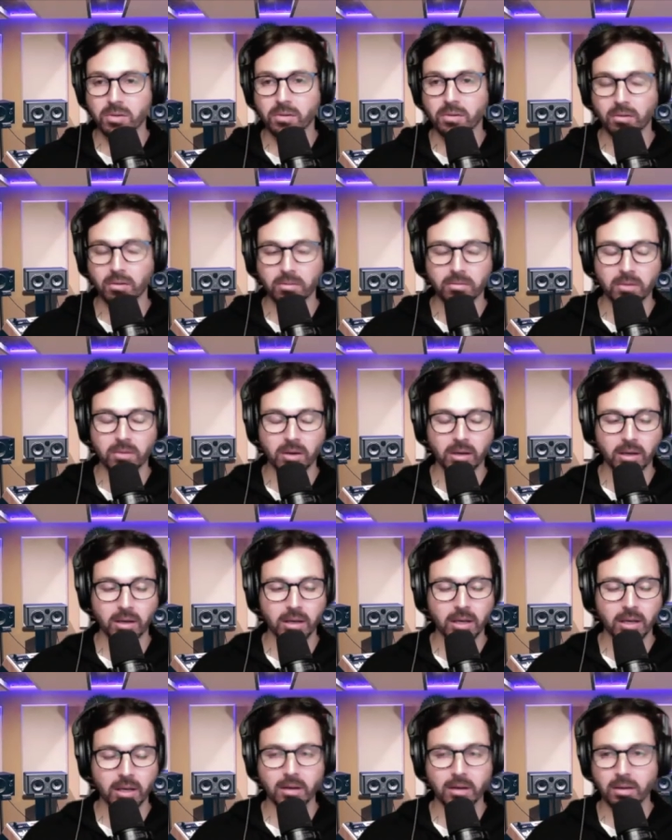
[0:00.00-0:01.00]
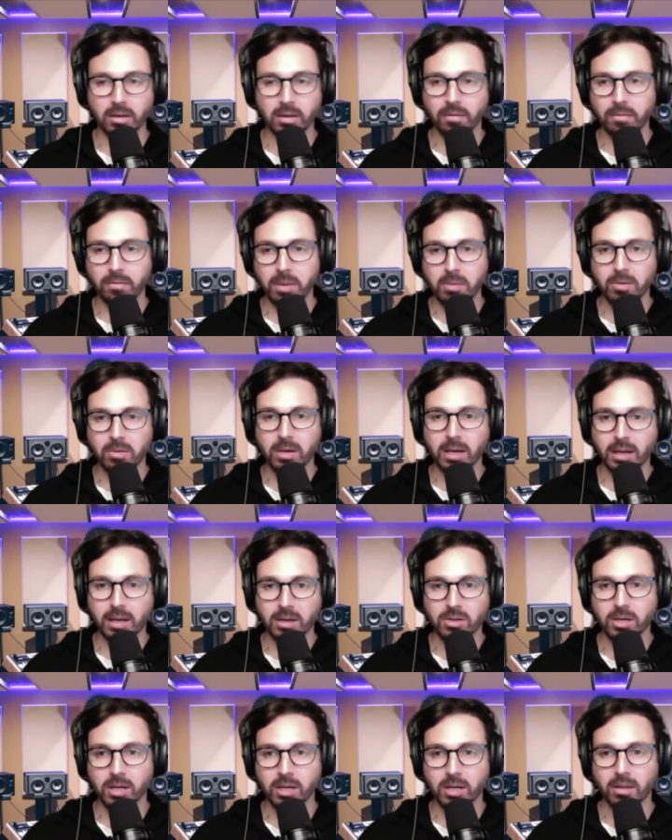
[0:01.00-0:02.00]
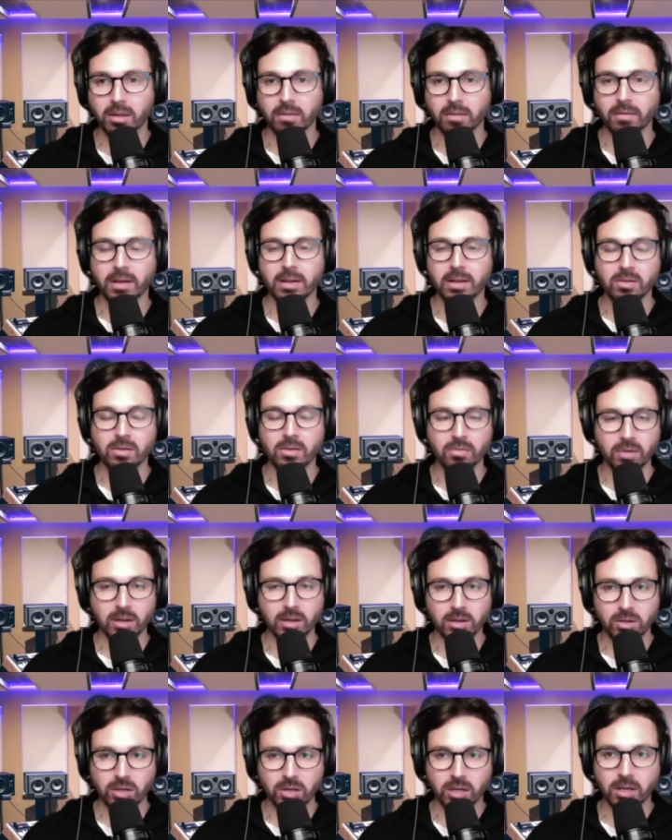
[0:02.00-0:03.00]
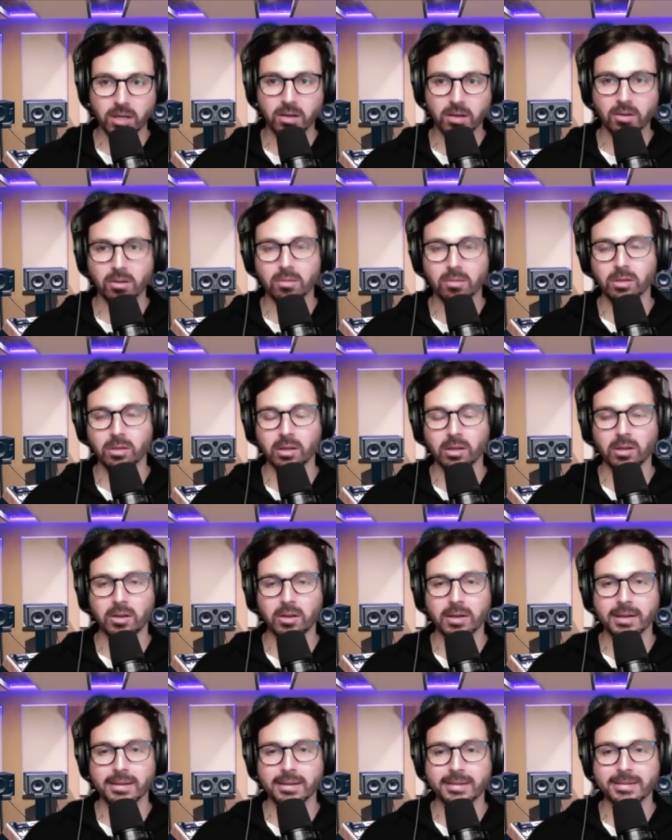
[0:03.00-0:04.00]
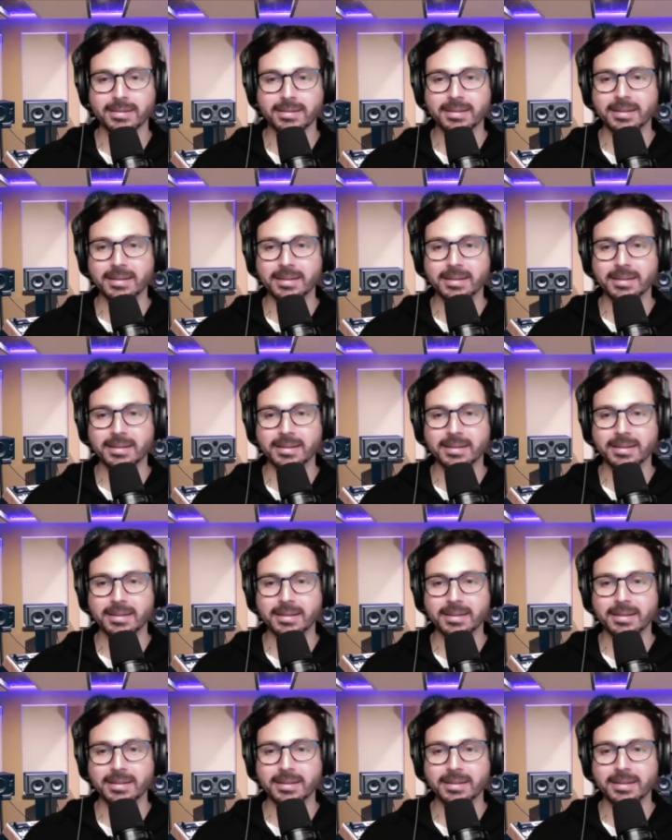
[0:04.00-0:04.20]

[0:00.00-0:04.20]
So again, if people can check out the Value Ring, check out Global Alliance.